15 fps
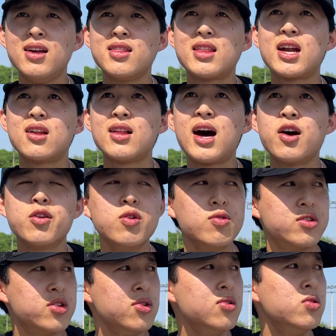that allow you
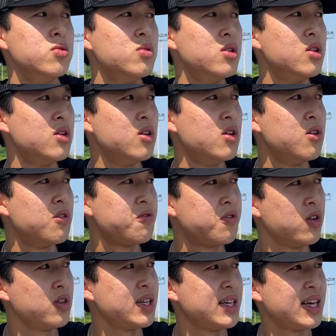to
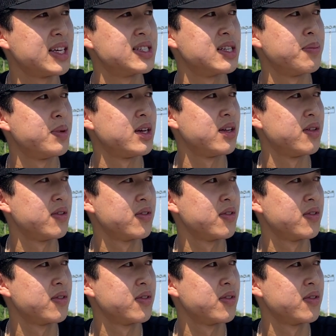fully exhibit